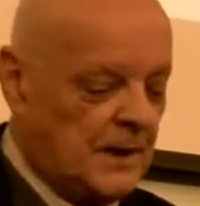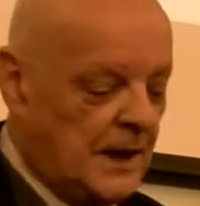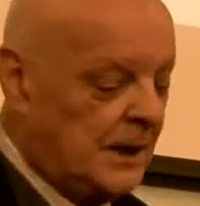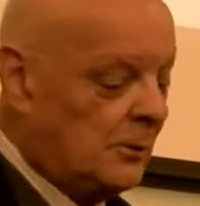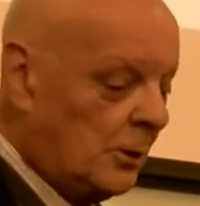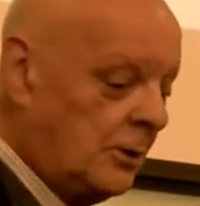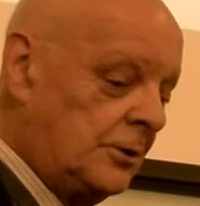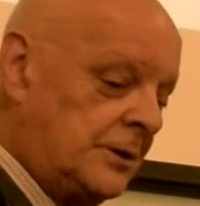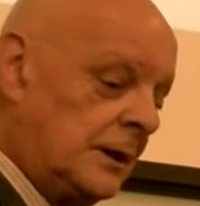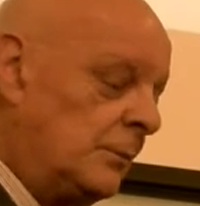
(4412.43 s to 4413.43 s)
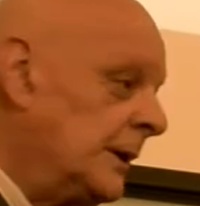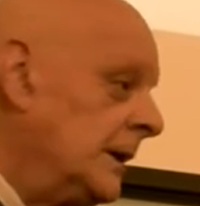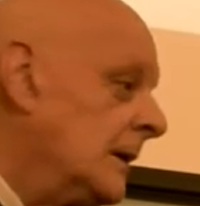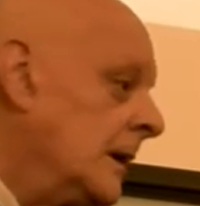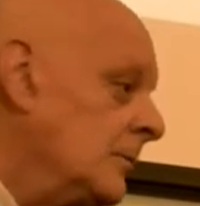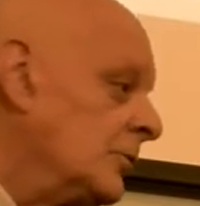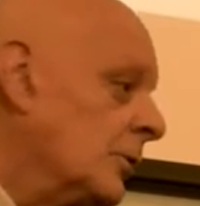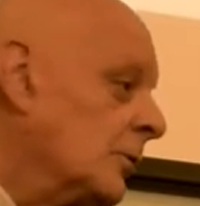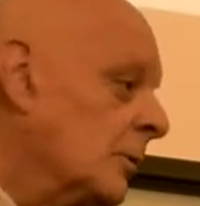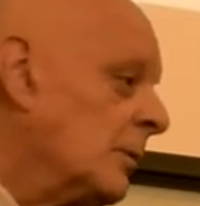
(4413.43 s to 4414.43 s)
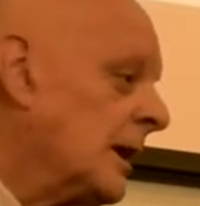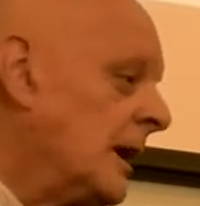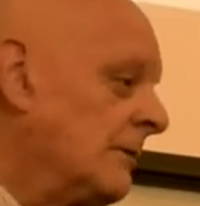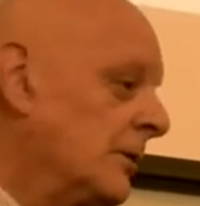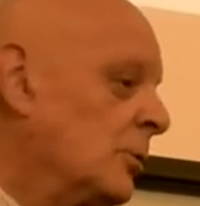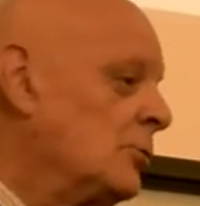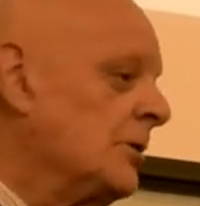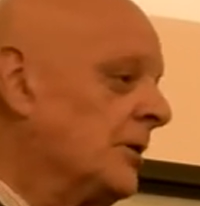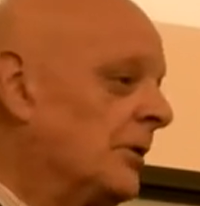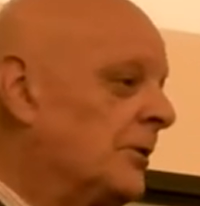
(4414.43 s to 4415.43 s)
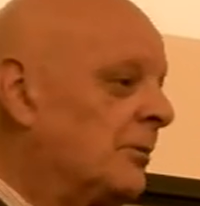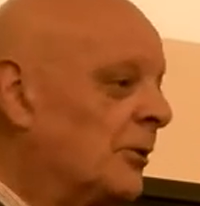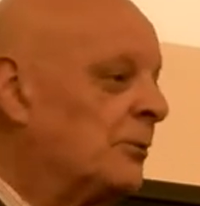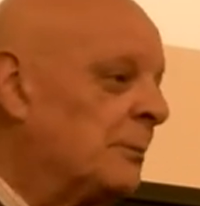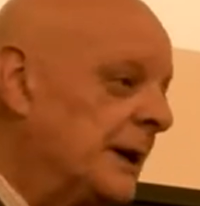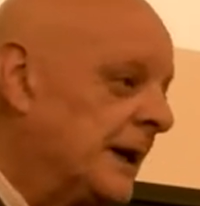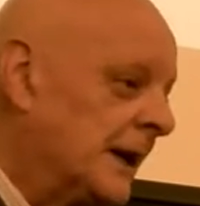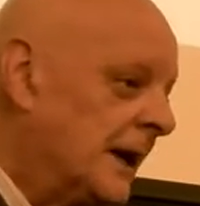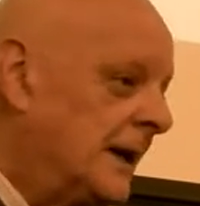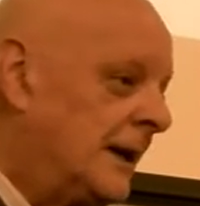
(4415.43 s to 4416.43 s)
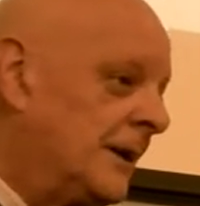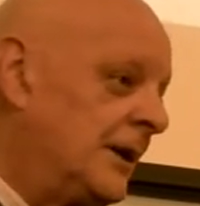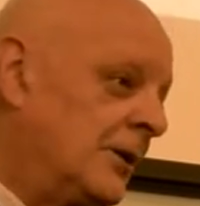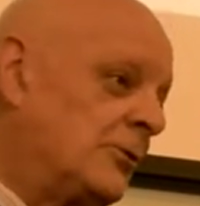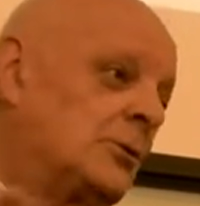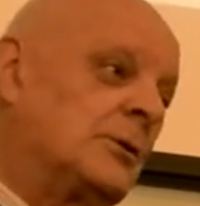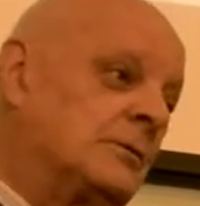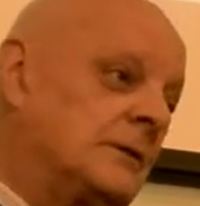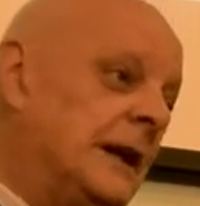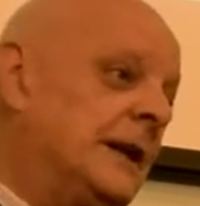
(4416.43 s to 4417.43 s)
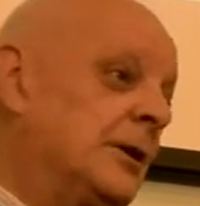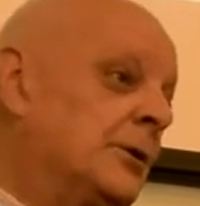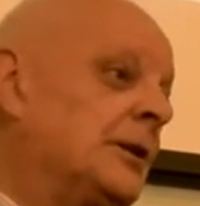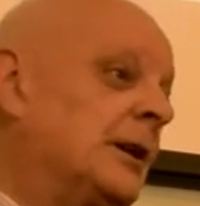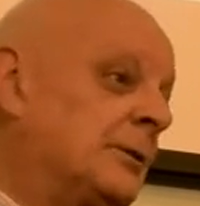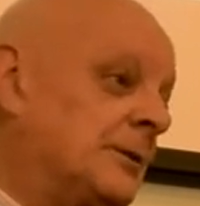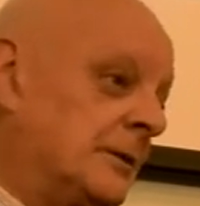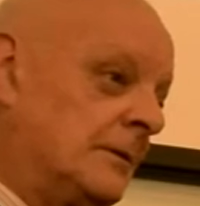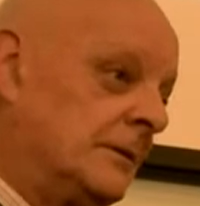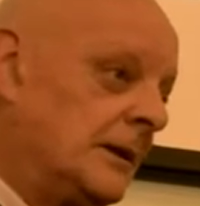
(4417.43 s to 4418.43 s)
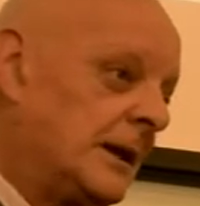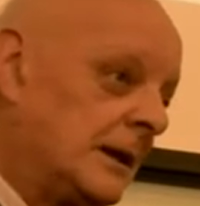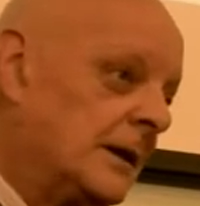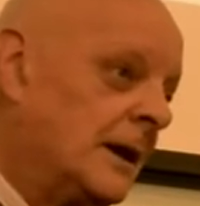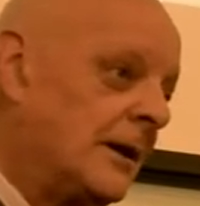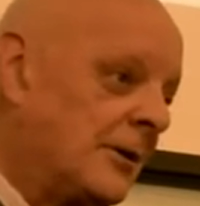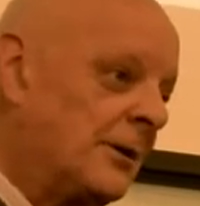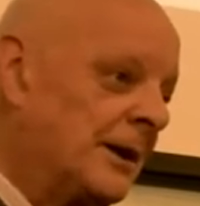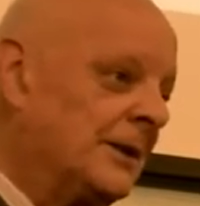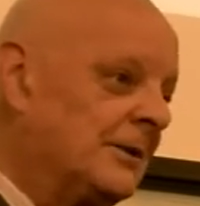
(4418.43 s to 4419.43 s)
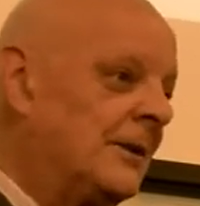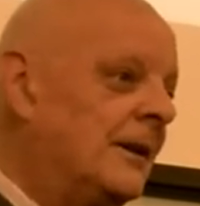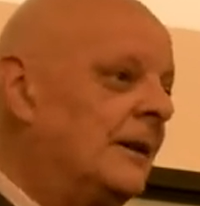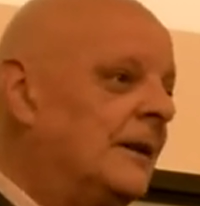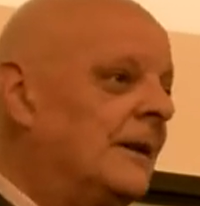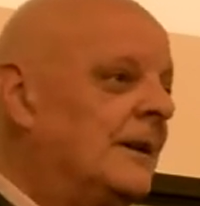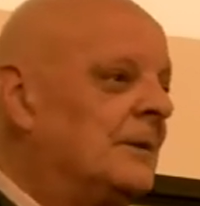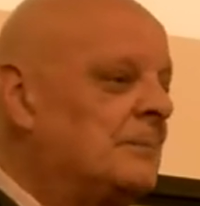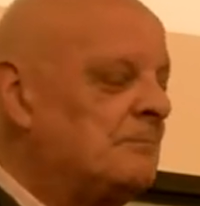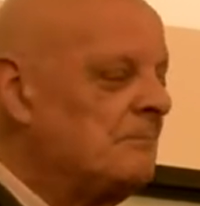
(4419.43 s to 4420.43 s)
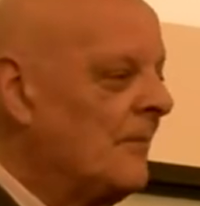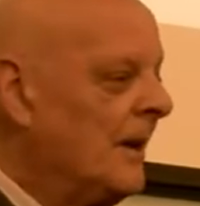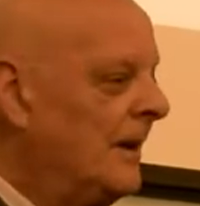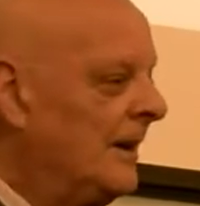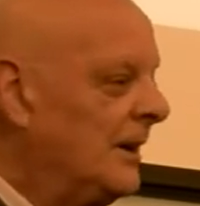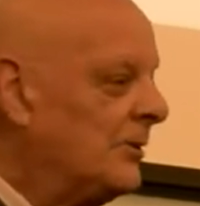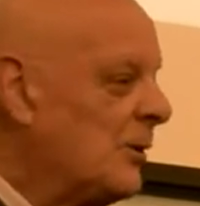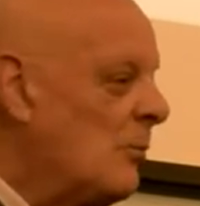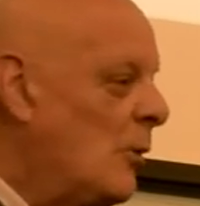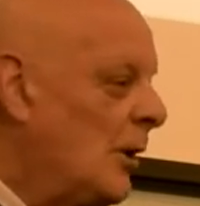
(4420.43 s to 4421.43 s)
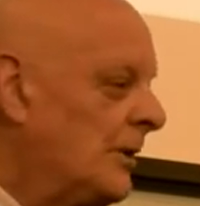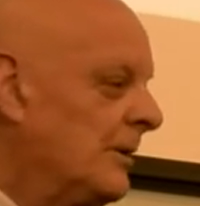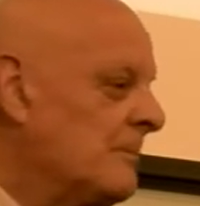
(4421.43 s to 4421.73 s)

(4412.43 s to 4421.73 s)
Ingrid could tell me, I'm sure, but I have a notion that the first meeting I had there sort of cleaned out that little gathering, and it somewhat